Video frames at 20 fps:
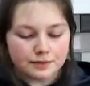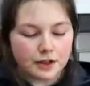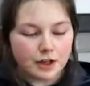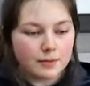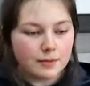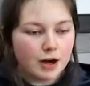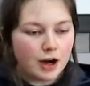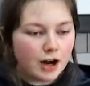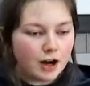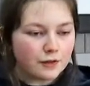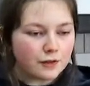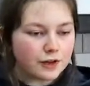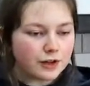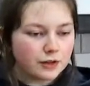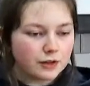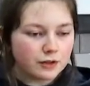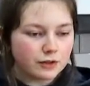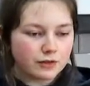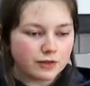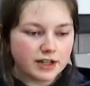I'm
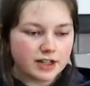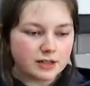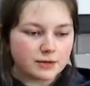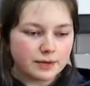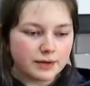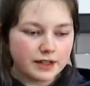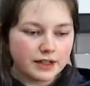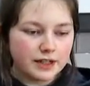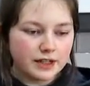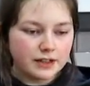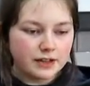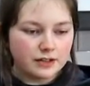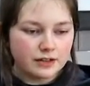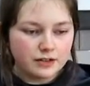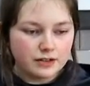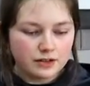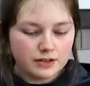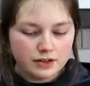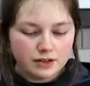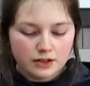having the recipe
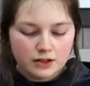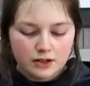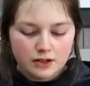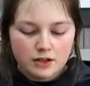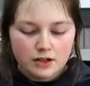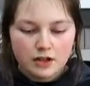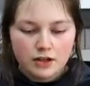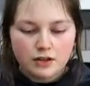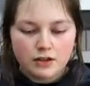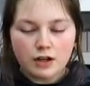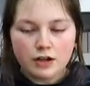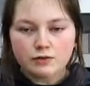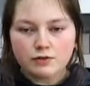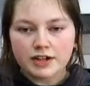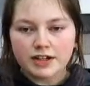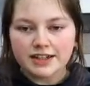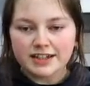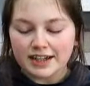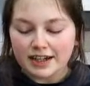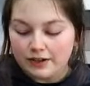that I've
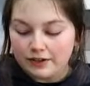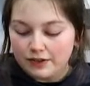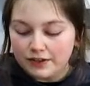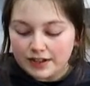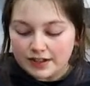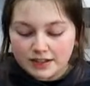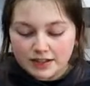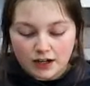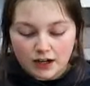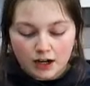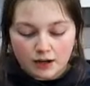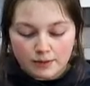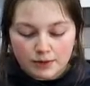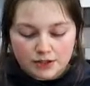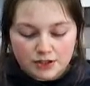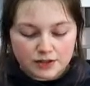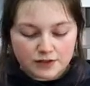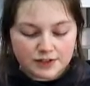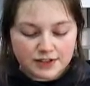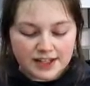written down. This I
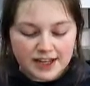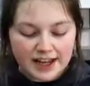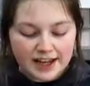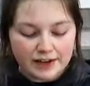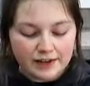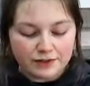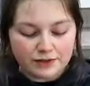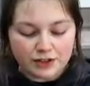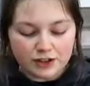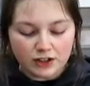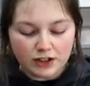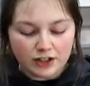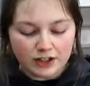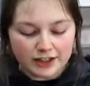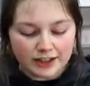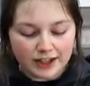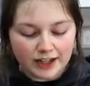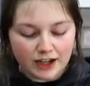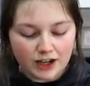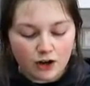must have saved
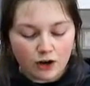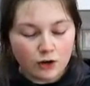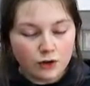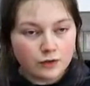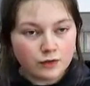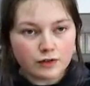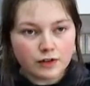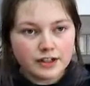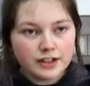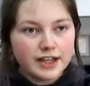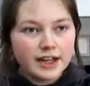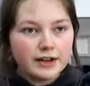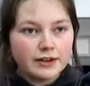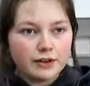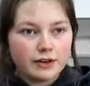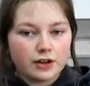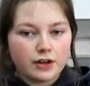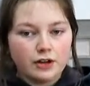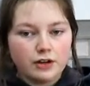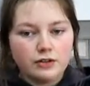like over a year
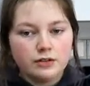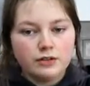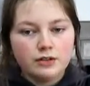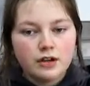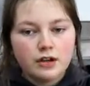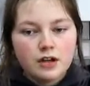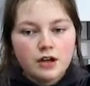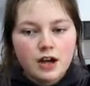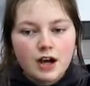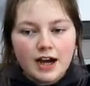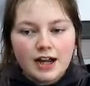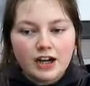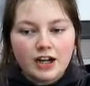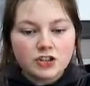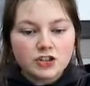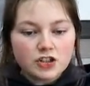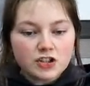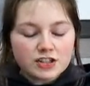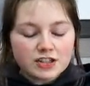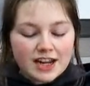ago, and I
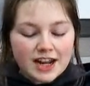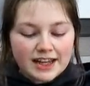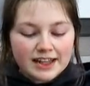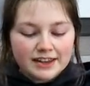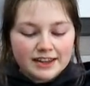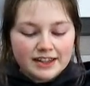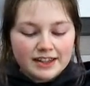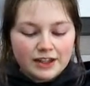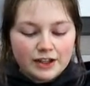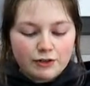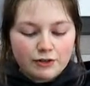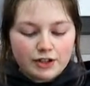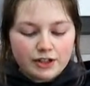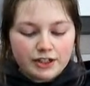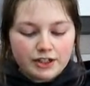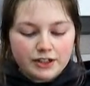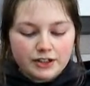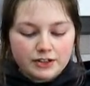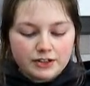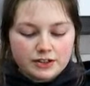just had the
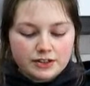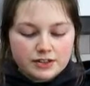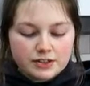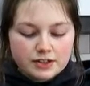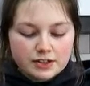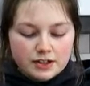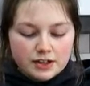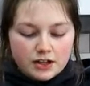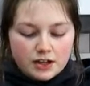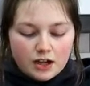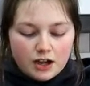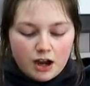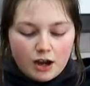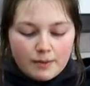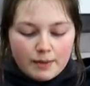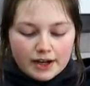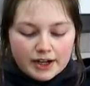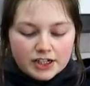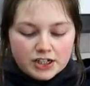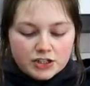ingredients. I
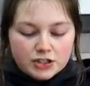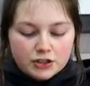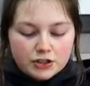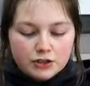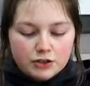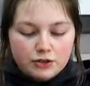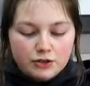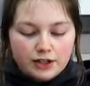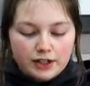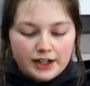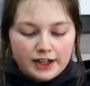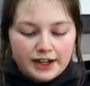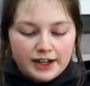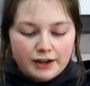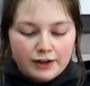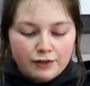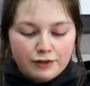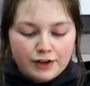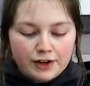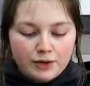managed to Google it and
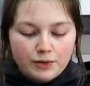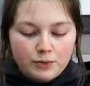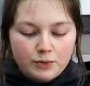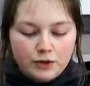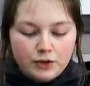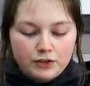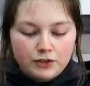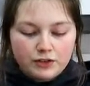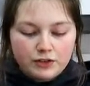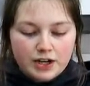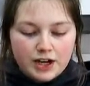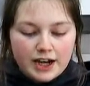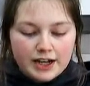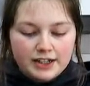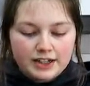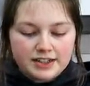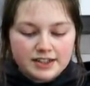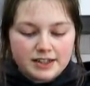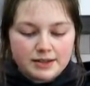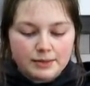I found one kind
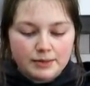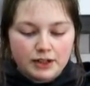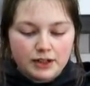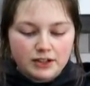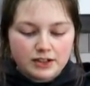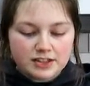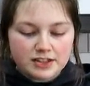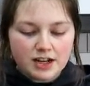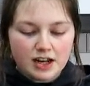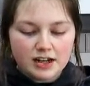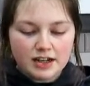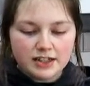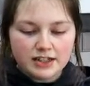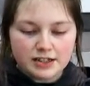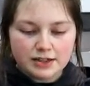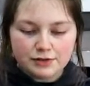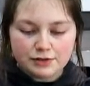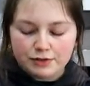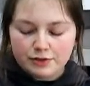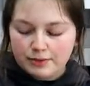of similar, slightly
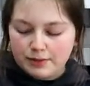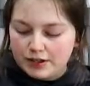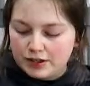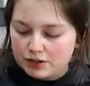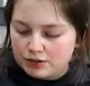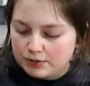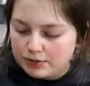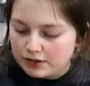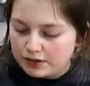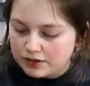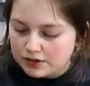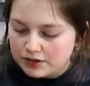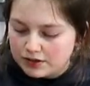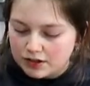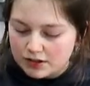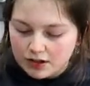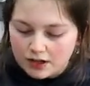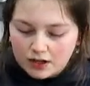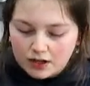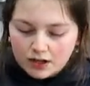different measurements,
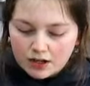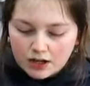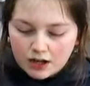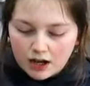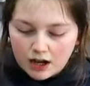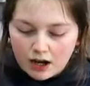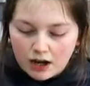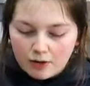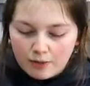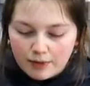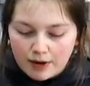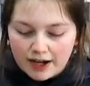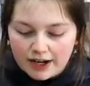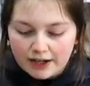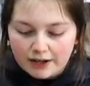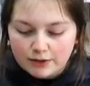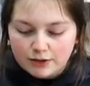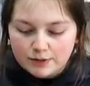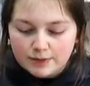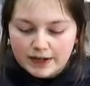and
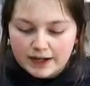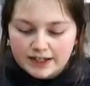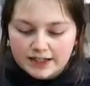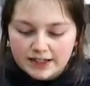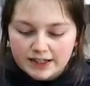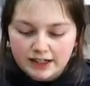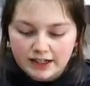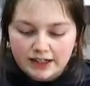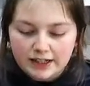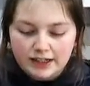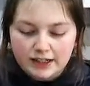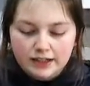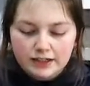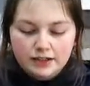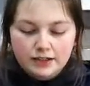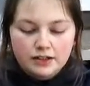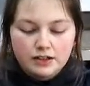it was basically